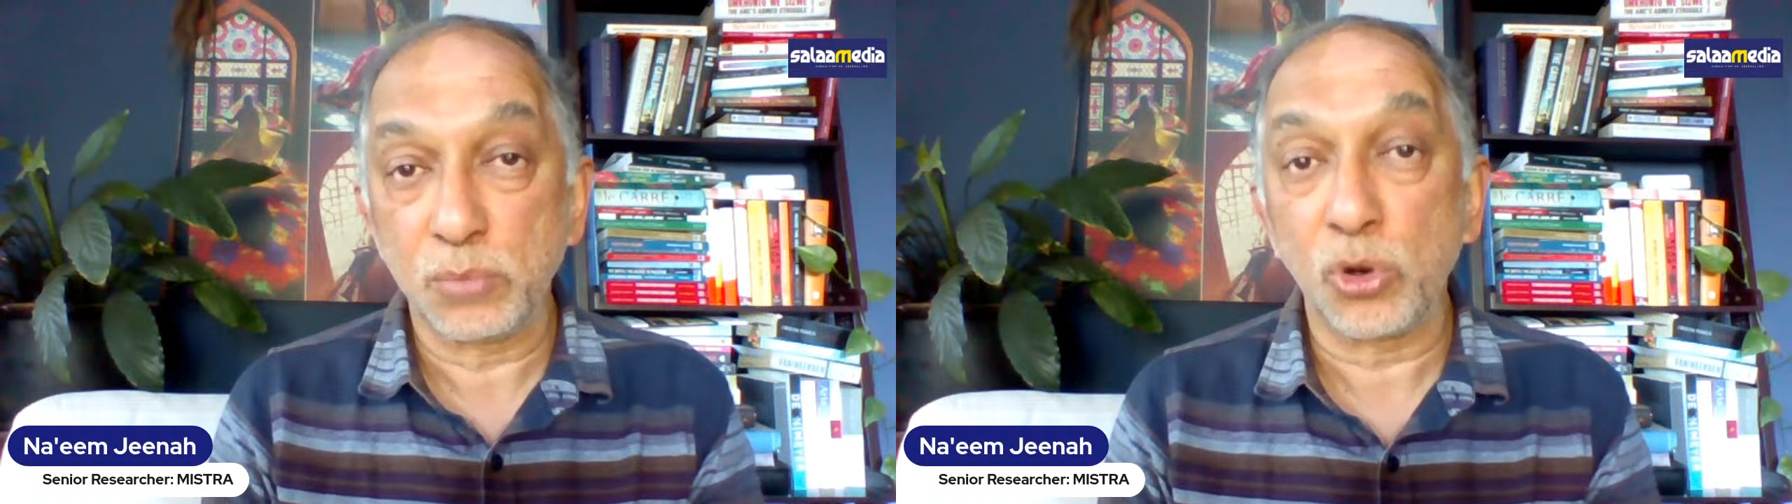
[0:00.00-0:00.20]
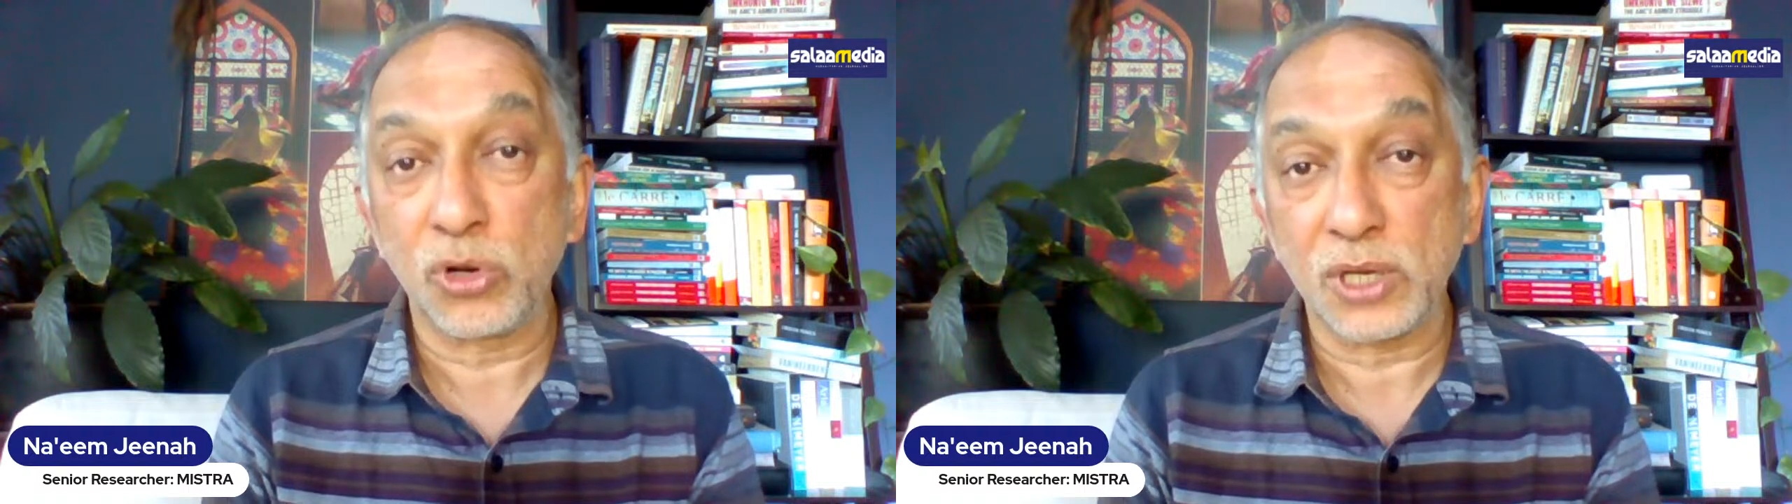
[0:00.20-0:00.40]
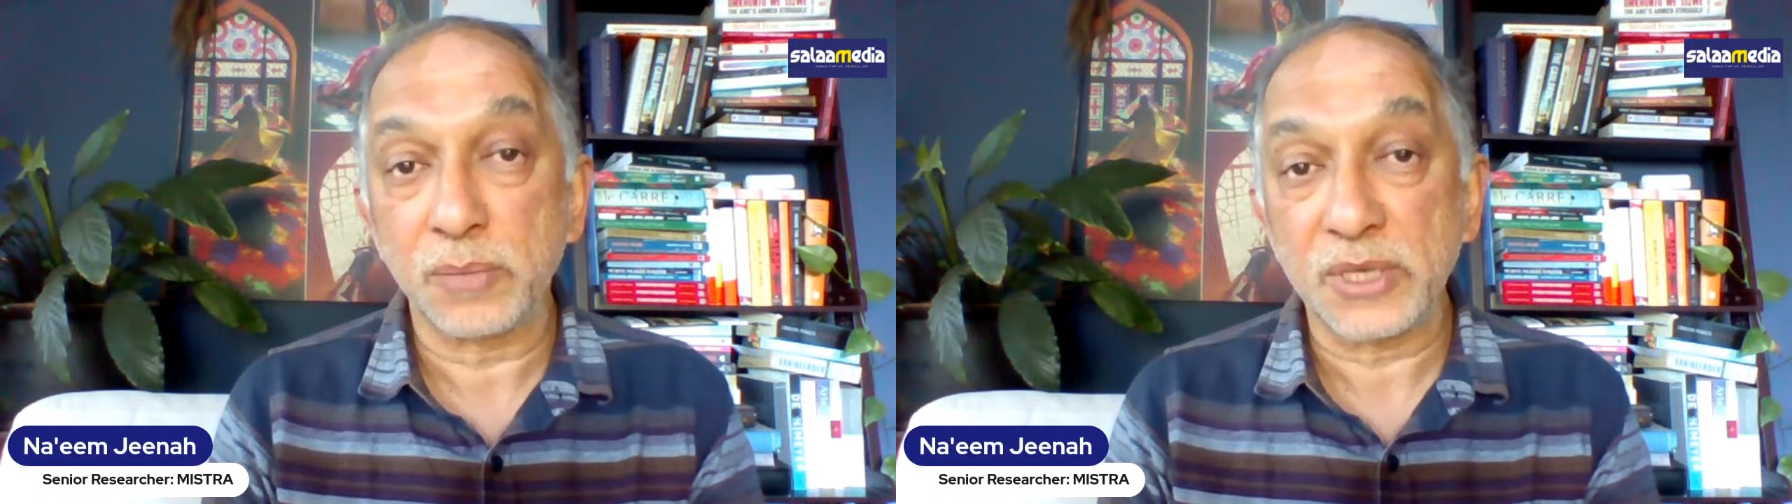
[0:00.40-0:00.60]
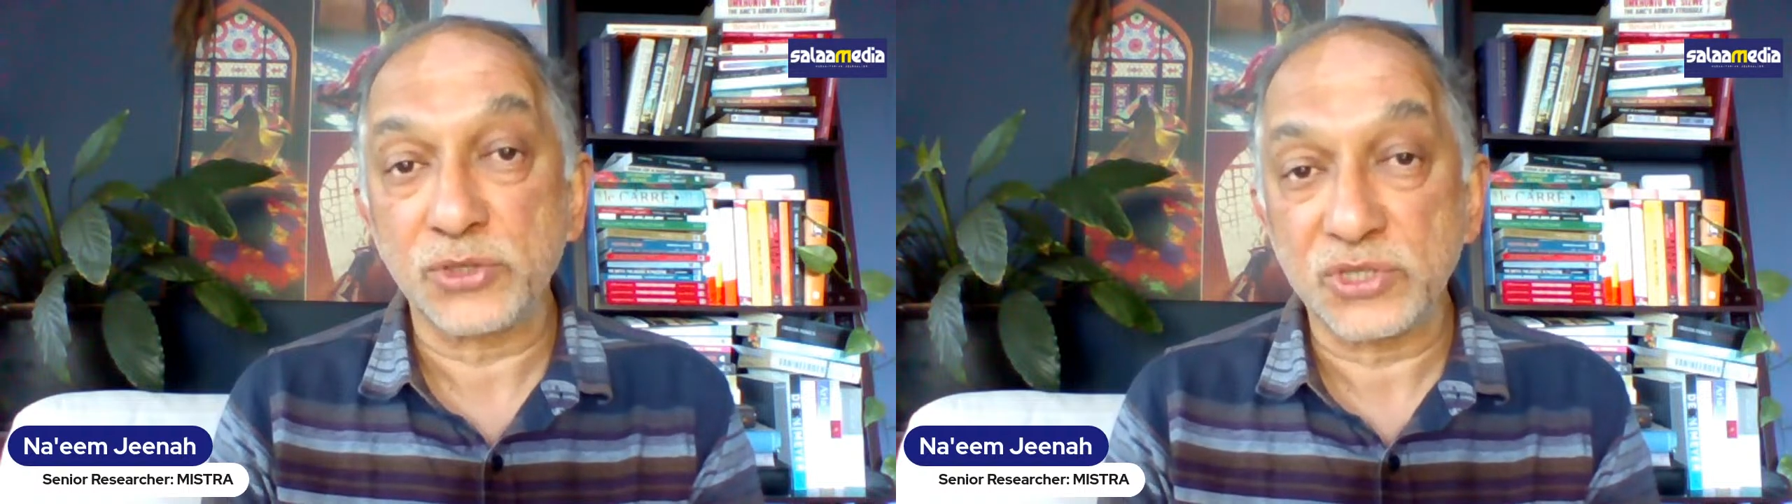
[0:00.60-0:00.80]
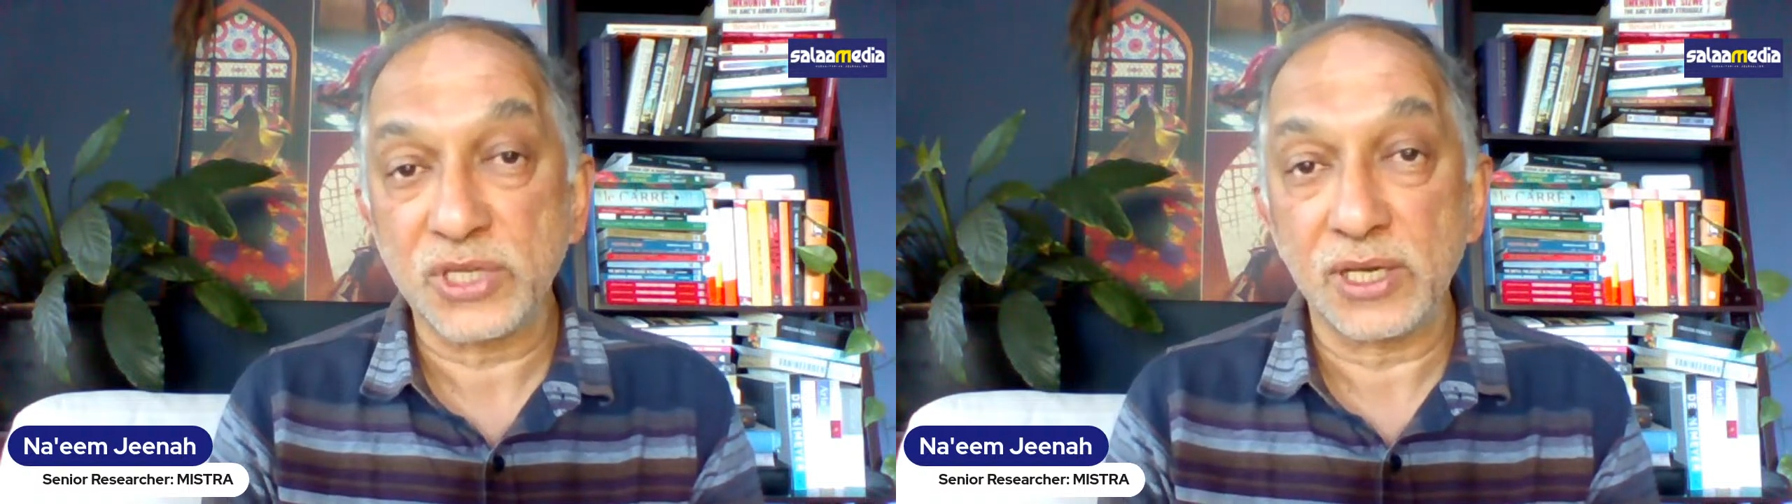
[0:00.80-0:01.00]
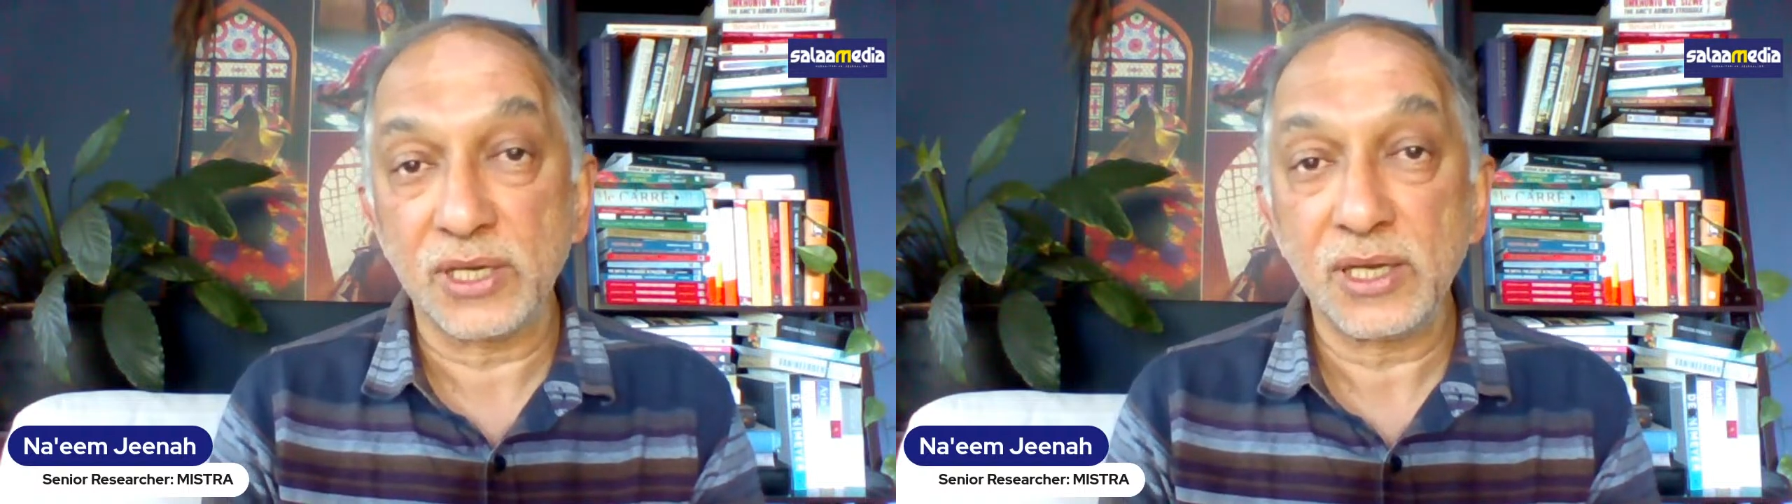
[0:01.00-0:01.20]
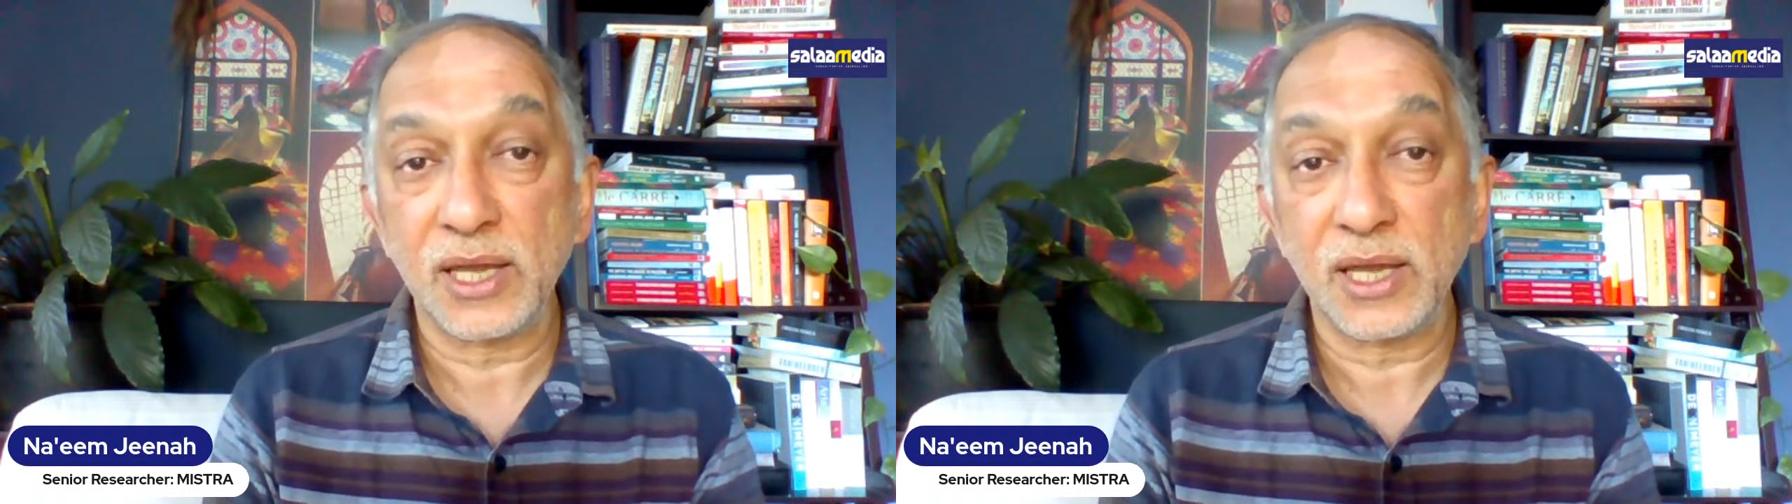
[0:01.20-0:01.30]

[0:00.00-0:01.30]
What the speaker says: ball game, as you say,